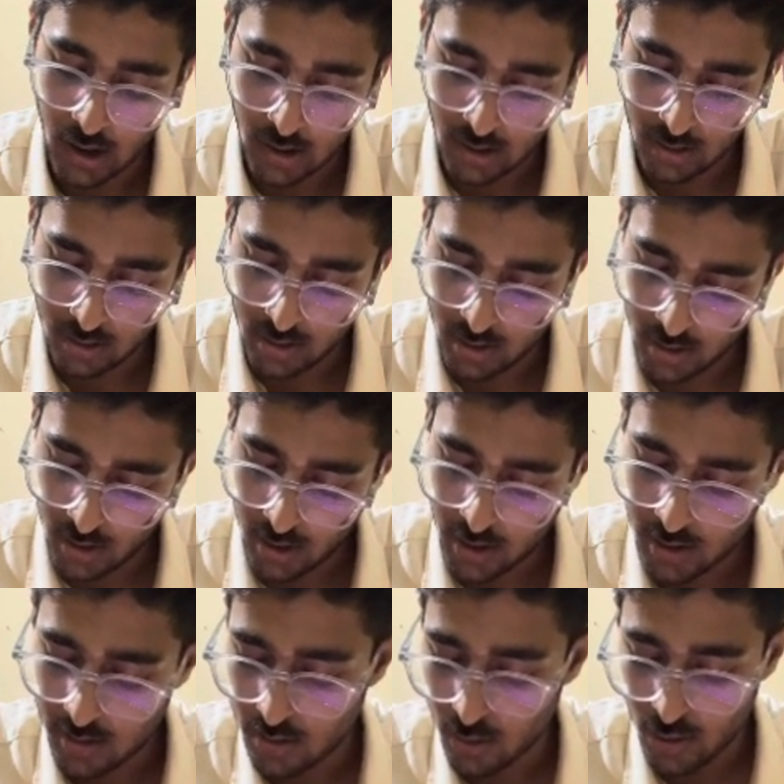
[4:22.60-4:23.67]
the
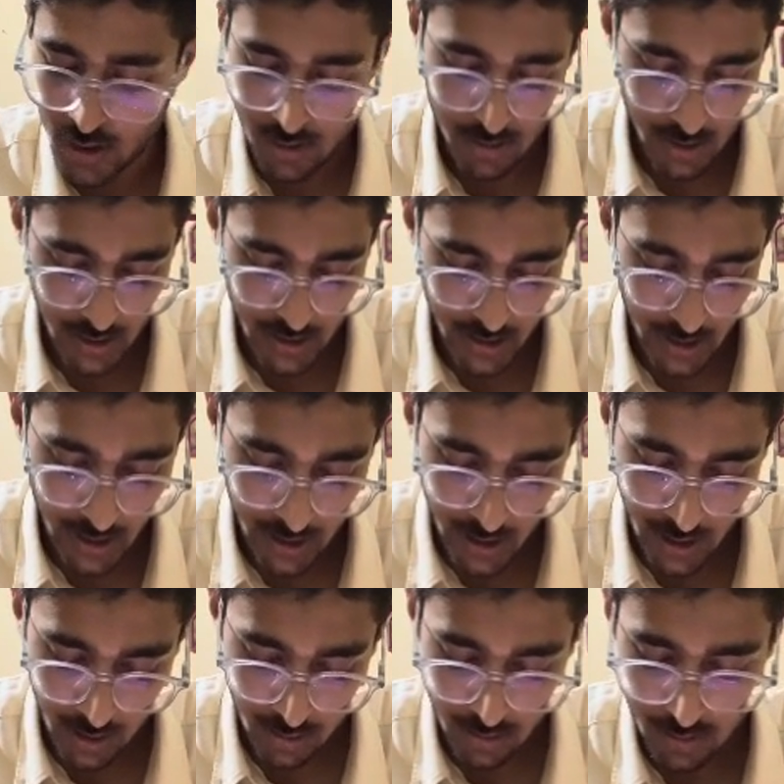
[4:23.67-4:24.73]
insulin secreting
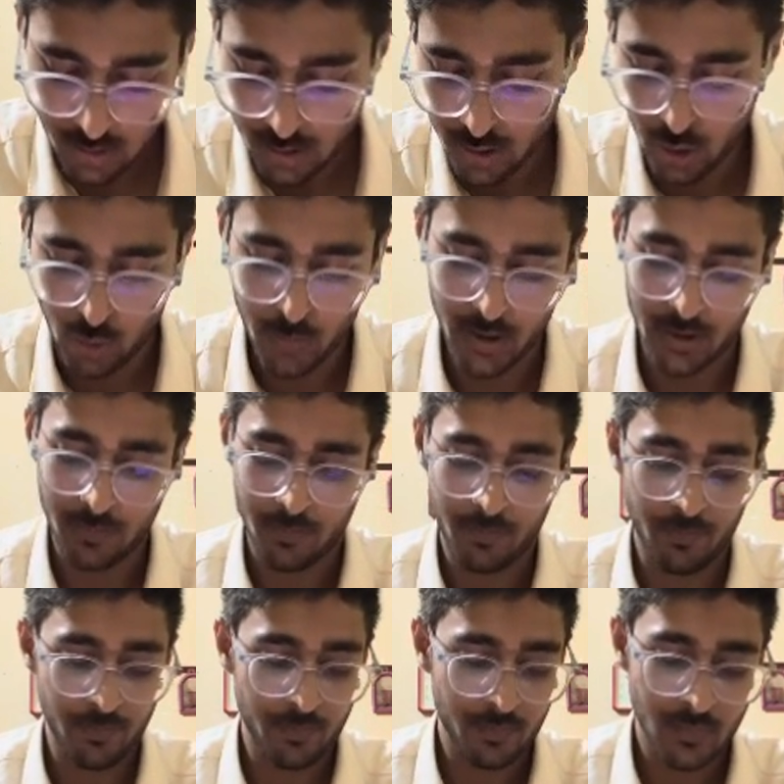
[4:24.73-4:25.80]
tumor.
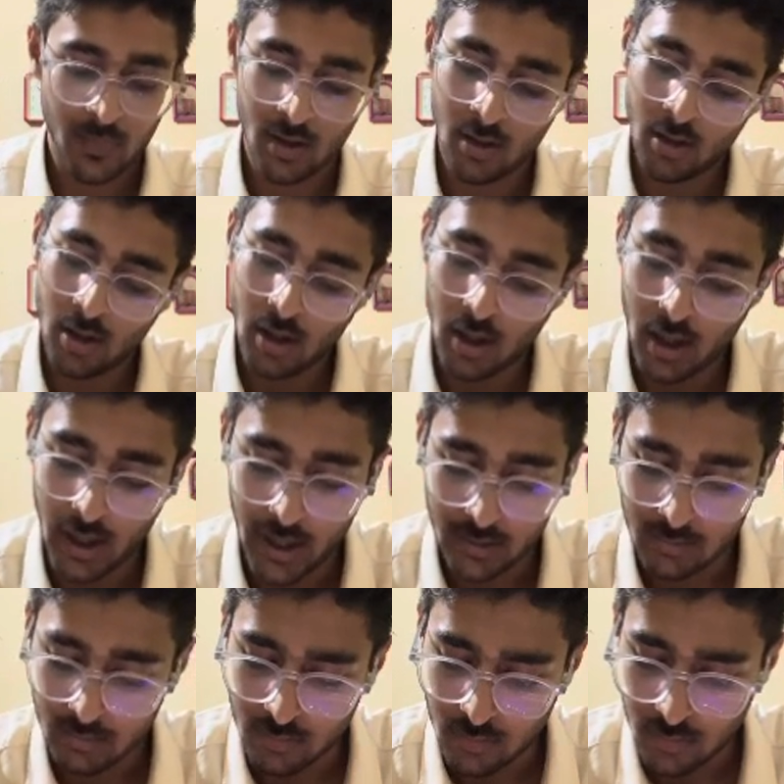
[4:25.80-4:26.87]

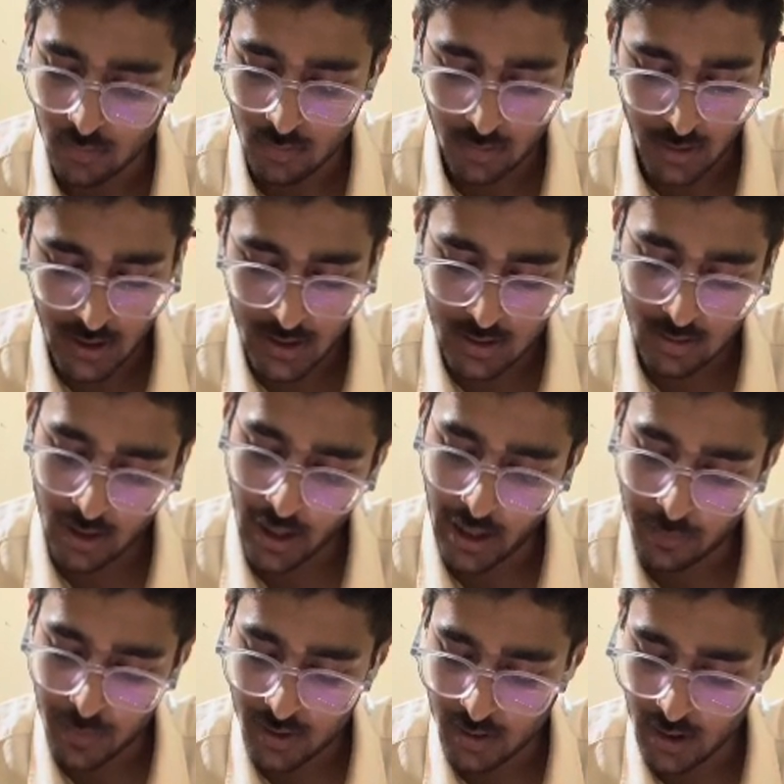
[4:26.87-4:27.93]
And these can be
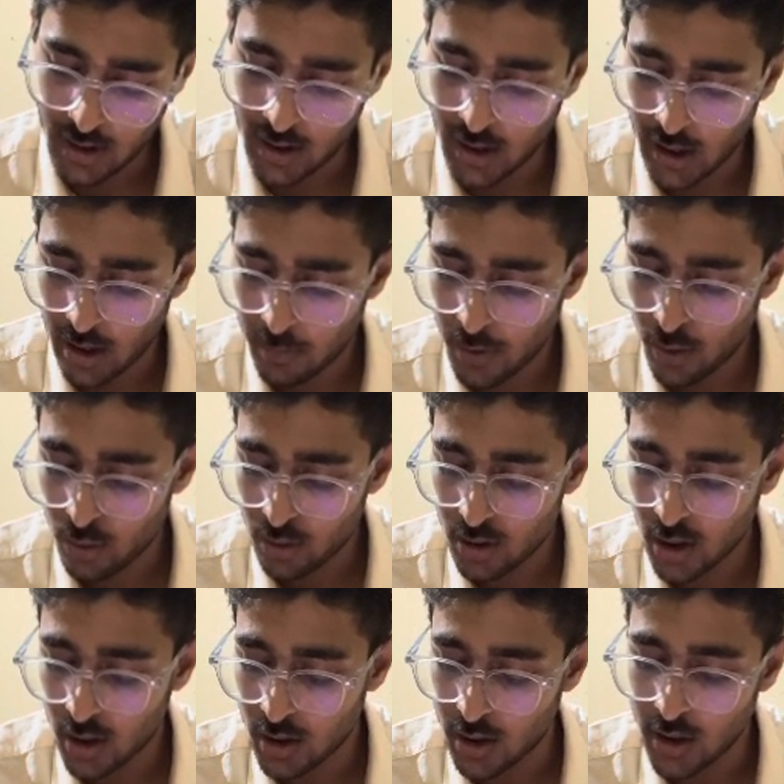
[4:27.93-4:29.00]
seen in about
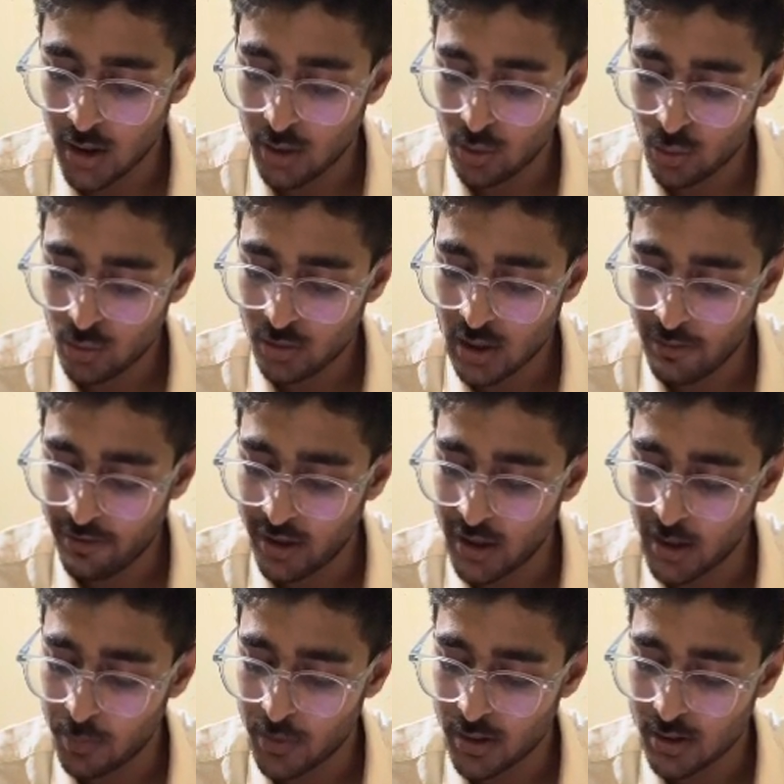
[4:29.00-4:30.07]
30 to
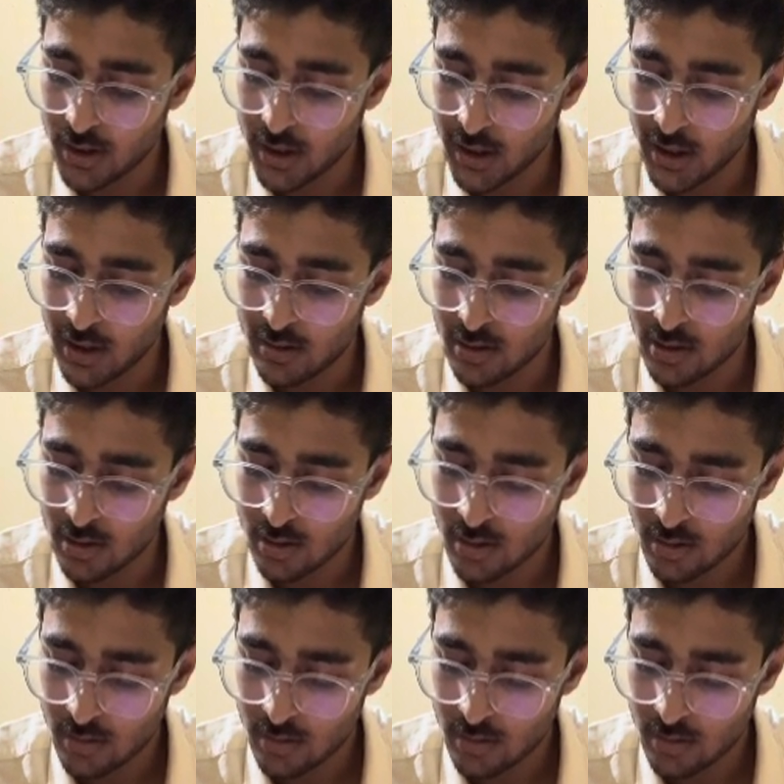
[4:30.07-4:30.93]
70% cases.